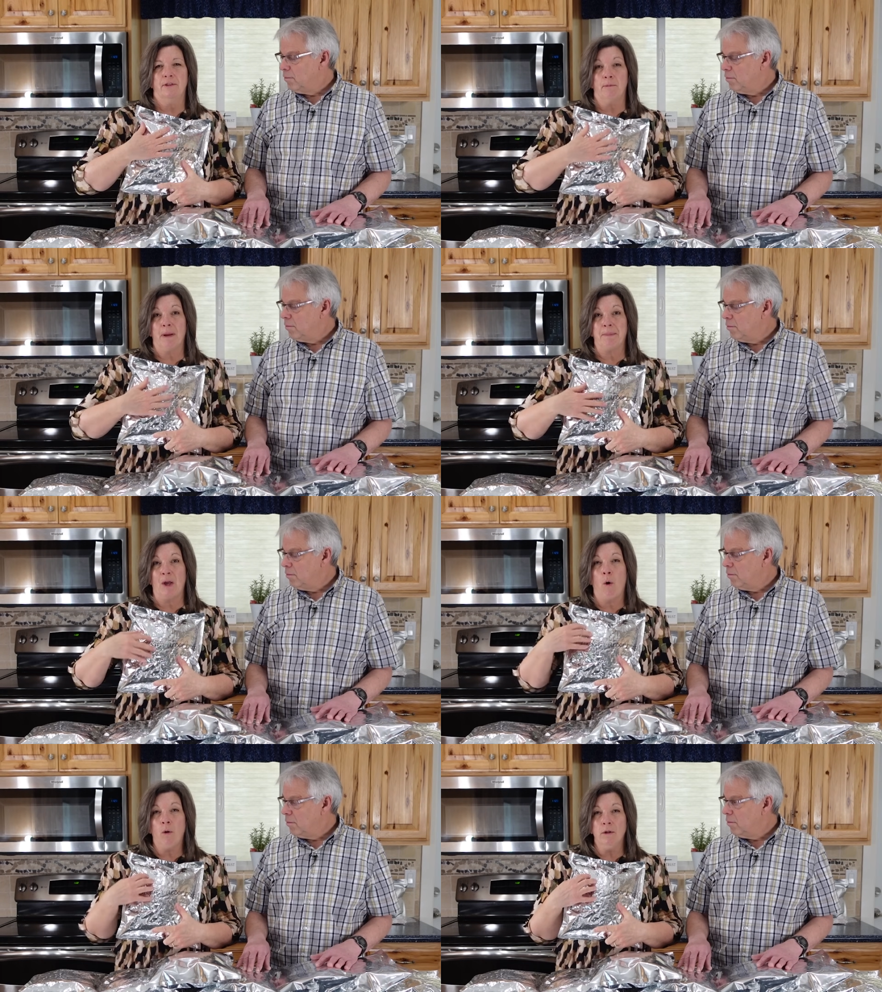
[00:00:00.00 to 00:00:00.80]
Speaker 1: that there might be
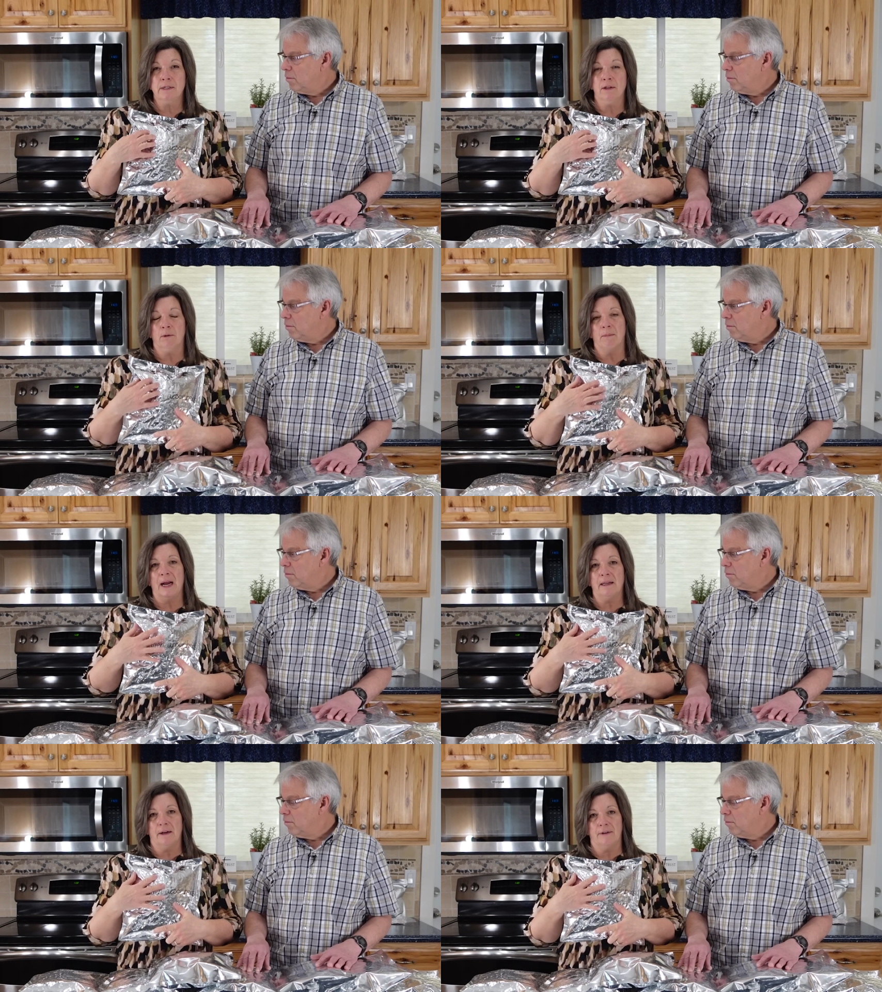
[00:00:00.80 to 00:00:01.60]
holes in their
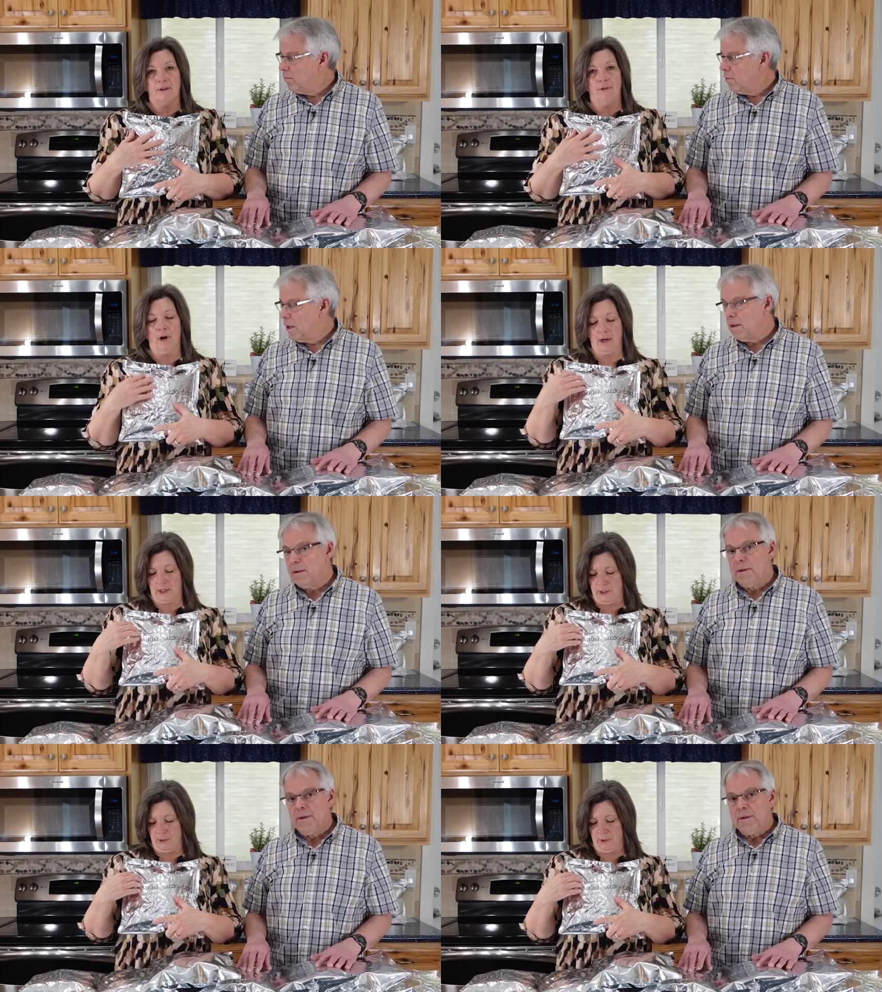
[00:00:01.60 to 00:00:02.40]
Mylar and then they're not
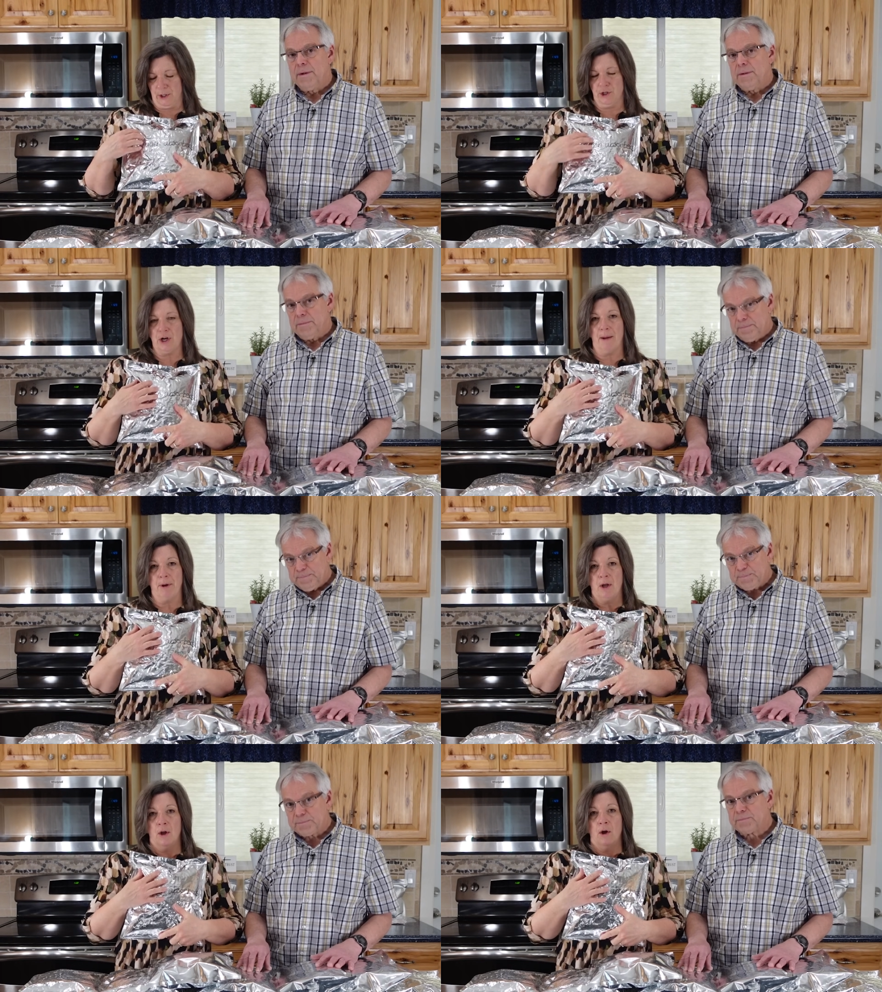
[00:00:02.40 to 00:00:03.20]
gonna do a good job.
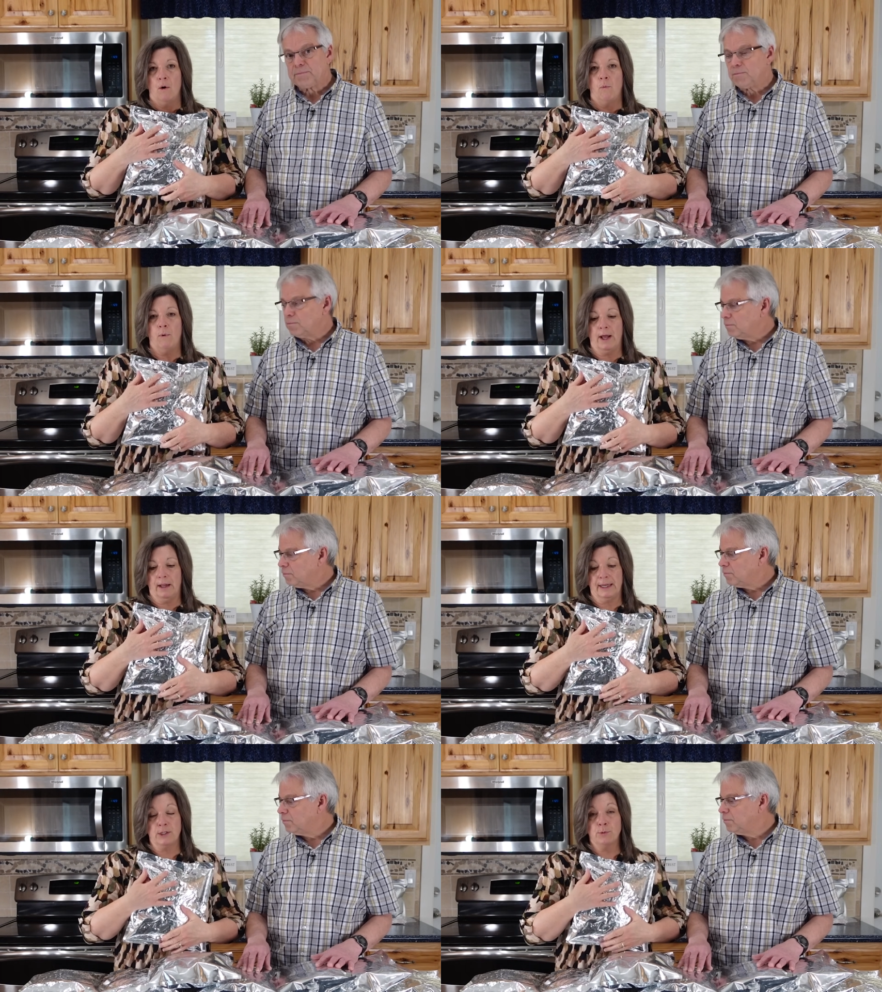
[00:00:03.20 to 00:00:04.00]

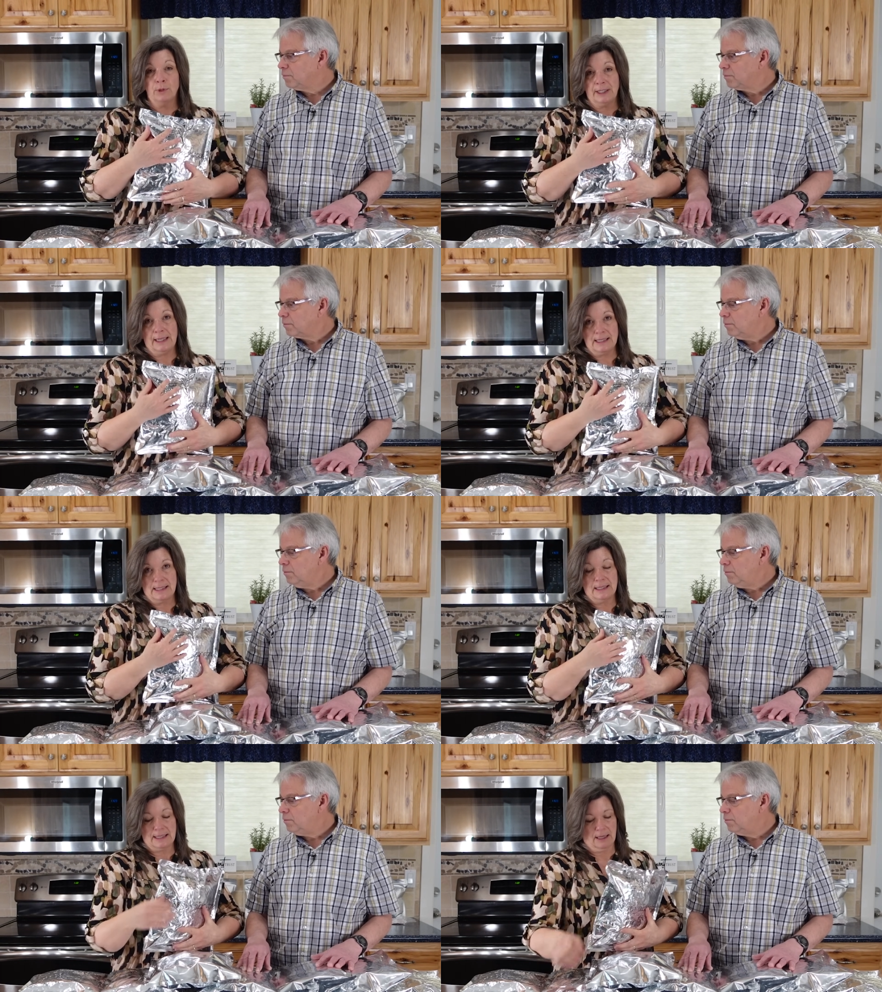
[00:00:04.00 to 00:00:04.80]
Well, it's really
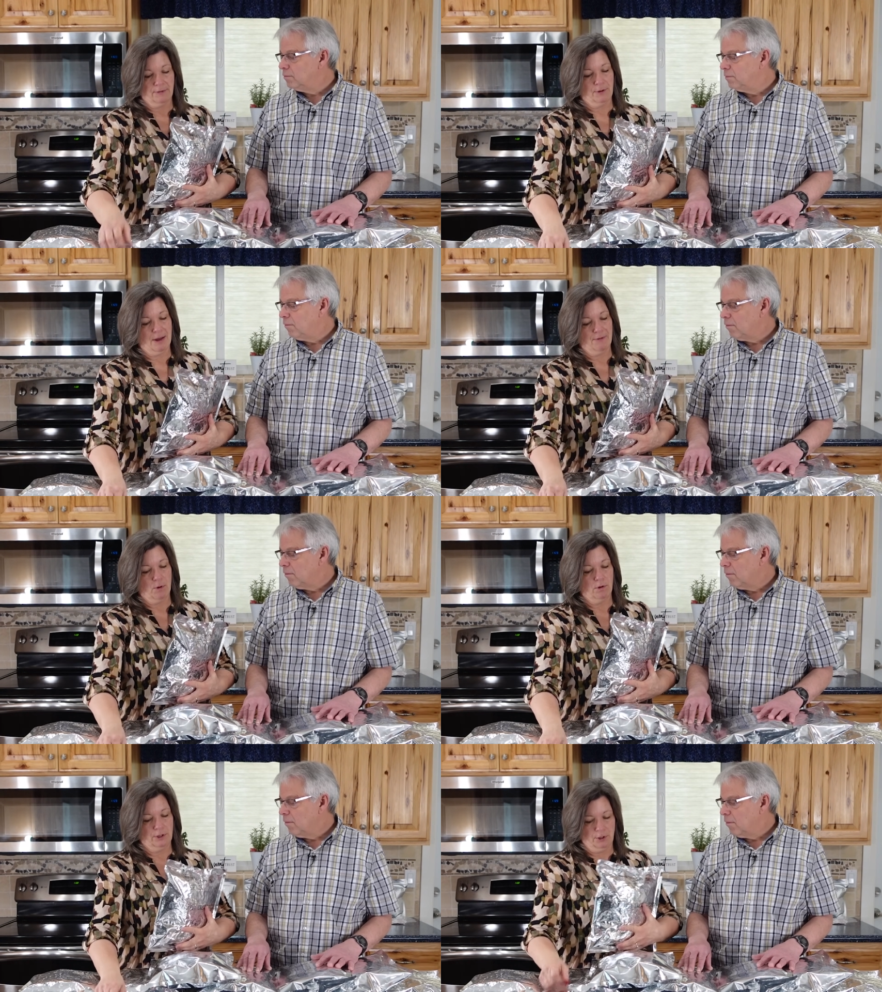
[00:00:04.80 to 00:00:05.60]
easy to tell if you have a
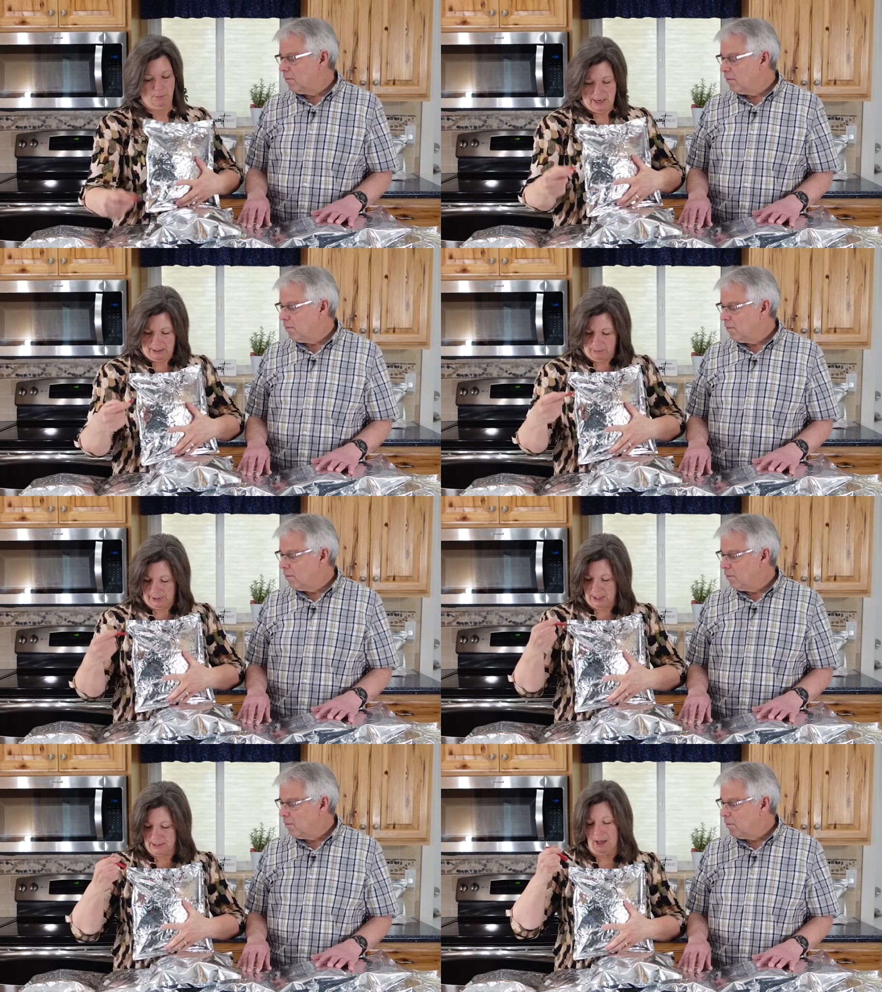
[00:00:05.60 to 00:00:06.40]
hole in your Mylar
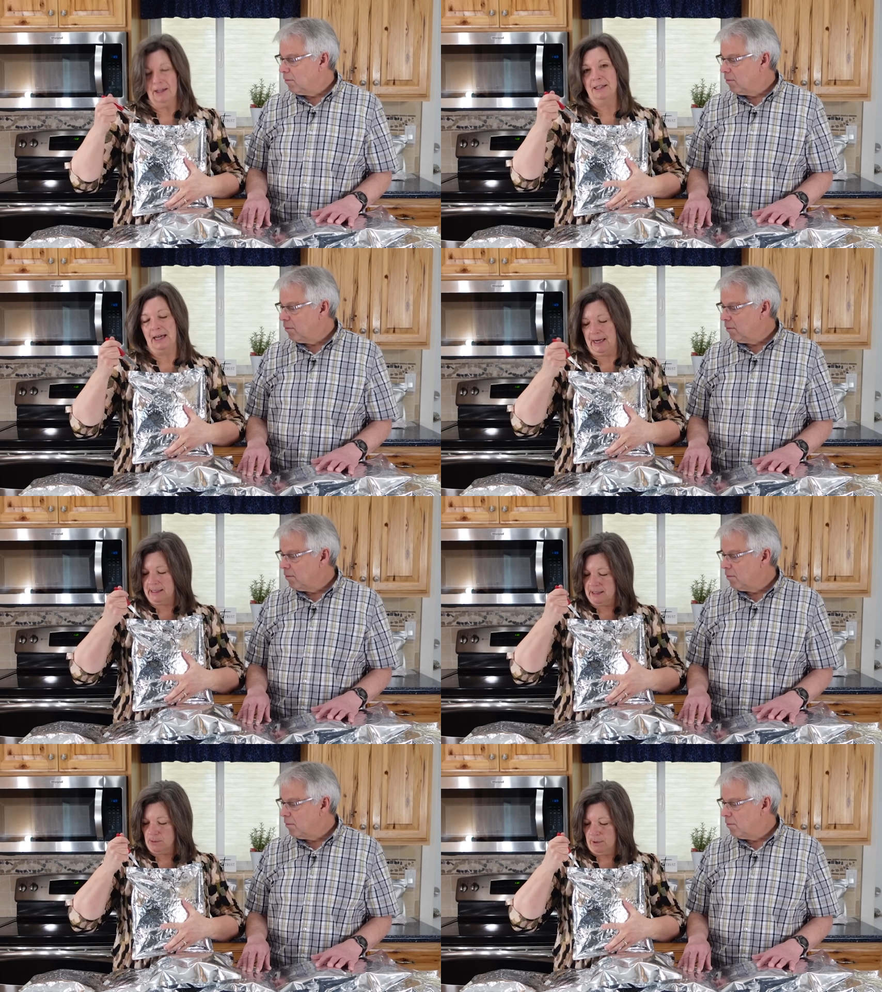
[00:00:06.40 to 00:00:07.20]
because all it
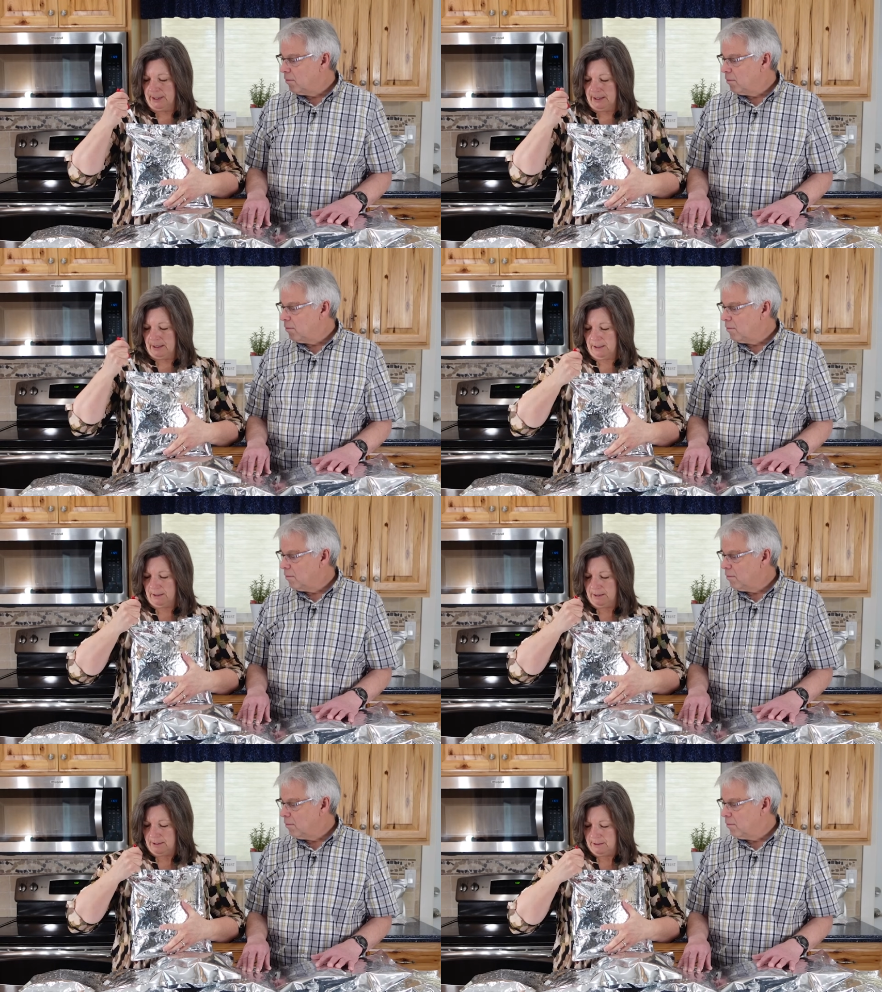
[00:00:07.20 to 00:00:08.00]
takes is one little,